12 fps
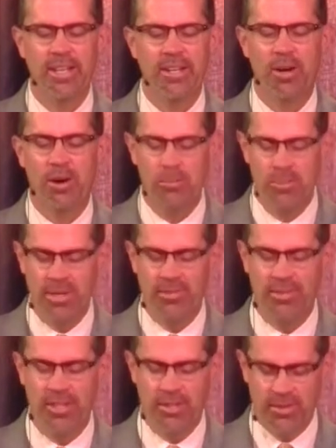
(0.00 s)
in our
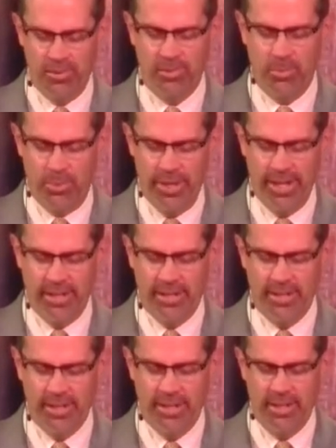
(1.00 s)
midst here this morning.
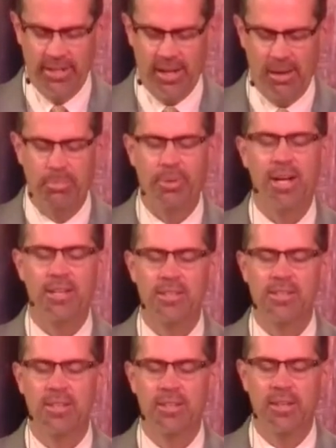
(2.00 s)
I pray
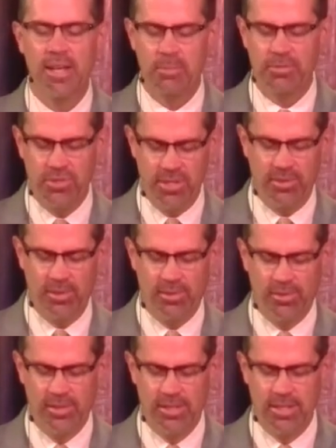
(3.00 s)
this in the name of
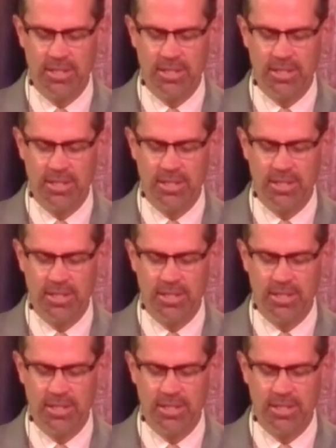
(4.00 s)
Jesus.